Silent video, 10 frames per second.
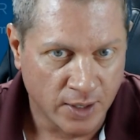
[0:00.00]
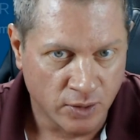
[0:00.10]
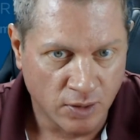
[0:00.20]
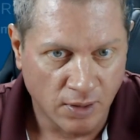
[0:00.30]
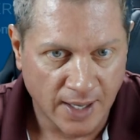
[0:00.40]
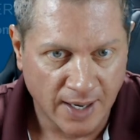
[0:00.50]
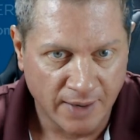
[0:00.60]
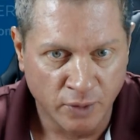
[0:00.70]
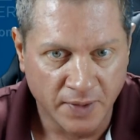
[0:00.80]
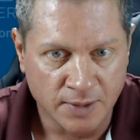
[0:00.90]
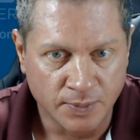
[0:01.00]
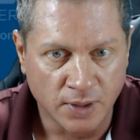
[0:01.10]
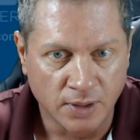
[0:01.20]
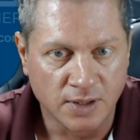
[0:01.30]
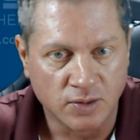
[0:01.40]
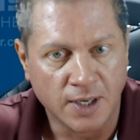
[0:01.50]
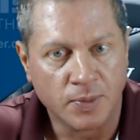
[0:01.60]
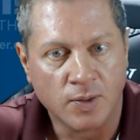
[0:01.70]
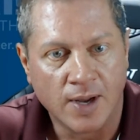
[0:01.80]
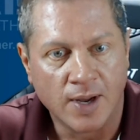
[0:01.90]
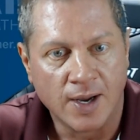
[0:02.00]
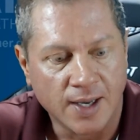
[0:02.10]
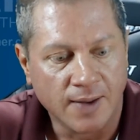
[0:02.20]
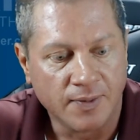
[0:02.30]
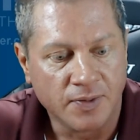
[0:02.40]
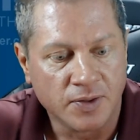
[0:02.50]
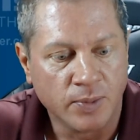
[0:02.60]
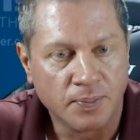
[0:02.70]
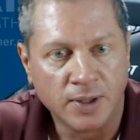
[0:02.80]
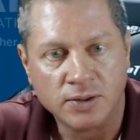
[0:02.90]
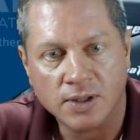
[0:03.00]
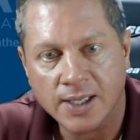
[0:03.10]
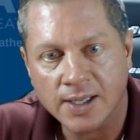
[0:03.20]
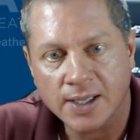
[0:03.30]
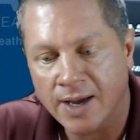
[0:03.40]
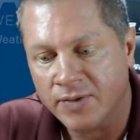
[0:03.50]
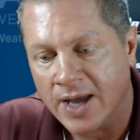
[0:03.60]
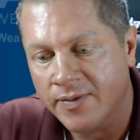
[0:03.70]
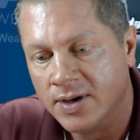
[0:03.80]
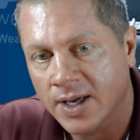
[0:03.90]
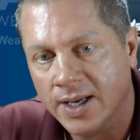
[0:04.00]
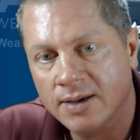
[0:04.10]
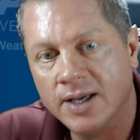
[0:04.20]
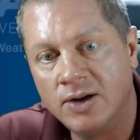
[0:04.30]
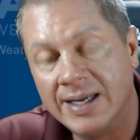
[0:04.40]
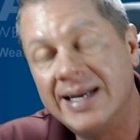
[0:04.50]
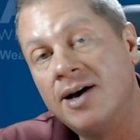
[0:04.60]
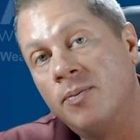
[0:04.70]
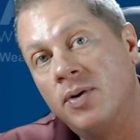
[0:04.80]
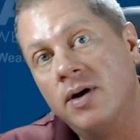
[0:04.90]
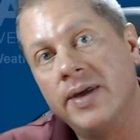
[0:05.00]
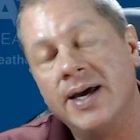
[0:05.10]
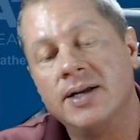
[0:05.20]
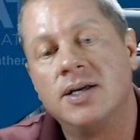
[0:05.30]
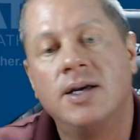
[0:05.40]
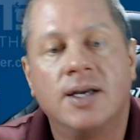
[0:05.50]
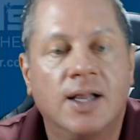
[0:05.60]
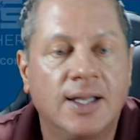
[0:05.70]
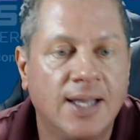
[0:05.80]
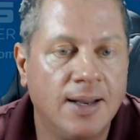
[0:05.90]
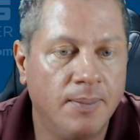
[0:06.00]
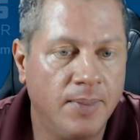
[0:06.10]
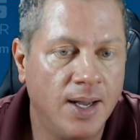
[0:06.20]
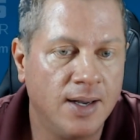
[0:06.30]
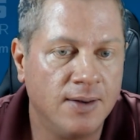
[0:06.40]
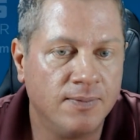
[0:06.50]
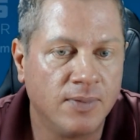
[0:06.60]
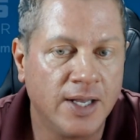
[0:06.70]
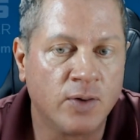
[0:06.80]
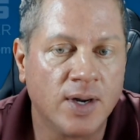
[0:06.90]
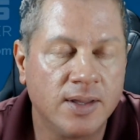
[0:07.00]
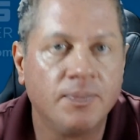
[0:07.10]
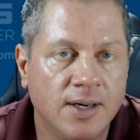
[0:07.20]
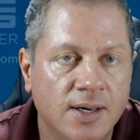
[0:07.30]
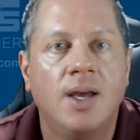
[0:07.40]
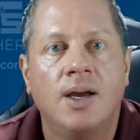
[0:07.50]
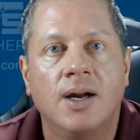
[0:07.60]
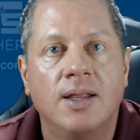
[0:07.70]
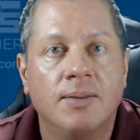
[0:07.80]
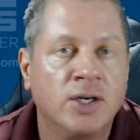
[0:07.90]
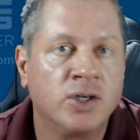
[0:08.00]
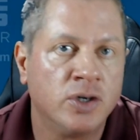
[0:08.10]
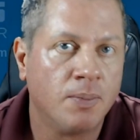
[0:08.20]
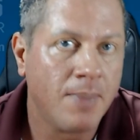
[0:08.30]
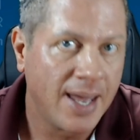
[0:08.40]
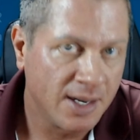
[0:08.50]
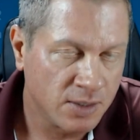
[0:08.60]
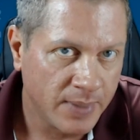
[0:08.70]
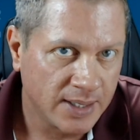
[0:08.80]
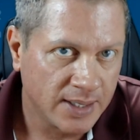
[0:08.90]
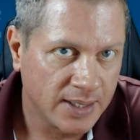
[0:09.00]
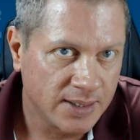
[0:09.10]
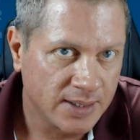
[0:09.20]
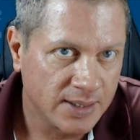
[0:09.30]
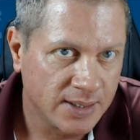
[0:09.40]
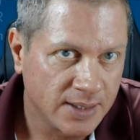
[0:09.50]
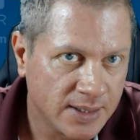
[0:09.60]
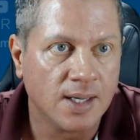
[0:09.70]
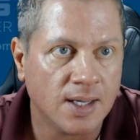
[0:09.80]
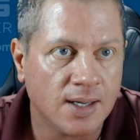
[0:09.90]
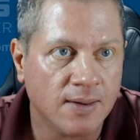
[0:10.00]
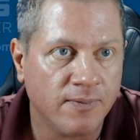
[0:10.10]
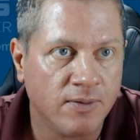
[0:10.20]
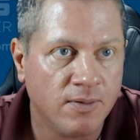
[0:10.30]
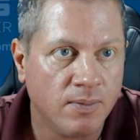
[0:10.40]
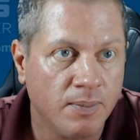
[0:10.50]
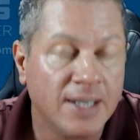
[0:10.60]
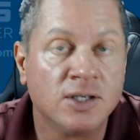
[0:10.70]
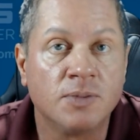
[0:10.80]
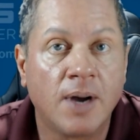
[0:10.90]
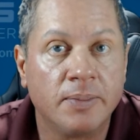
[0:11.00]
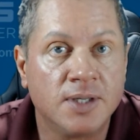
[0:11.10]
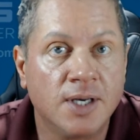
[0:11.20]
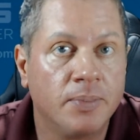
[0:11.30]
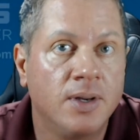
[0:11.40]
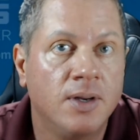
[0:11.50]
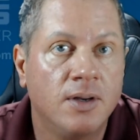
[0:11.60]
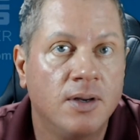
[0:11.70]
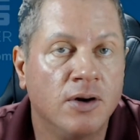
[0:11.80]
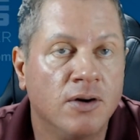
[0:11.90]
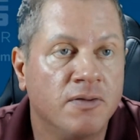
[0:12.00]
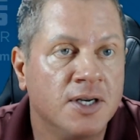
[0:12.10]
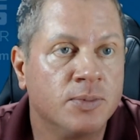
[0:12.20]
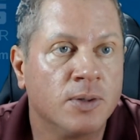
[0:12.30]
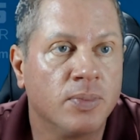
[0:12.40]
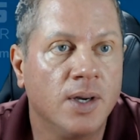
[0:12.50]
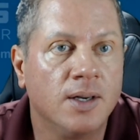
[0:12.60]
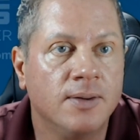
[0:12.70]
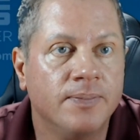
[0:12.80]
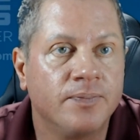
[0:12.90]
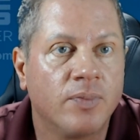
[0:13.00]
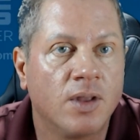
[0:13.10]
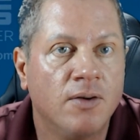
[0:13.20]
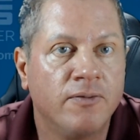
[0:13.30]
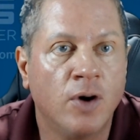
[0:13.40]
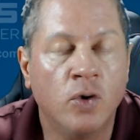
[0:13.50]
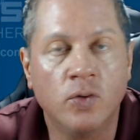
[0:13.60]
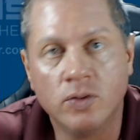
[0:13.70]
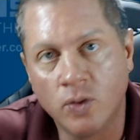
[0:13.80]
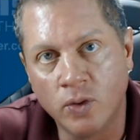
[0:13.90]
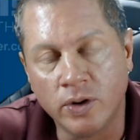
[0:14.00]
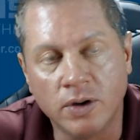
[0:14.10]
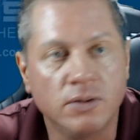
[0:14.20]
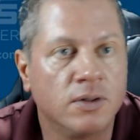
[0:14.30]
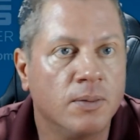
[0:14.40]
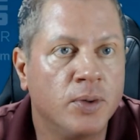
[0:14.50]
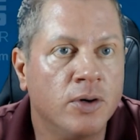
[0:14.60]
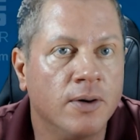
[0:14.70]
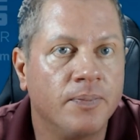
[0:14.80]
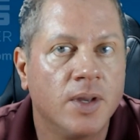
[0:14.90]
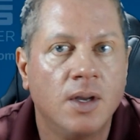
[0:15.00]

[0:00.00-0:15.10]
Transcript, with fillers: when I do go live through Facebook, so this will help you out with that. So I'm going to post a link now. If you haven't done it and you need help on that, click that um, link right there, and then make sure you manage messages once the uh, message pops up on your Facebook um, phone or your computer.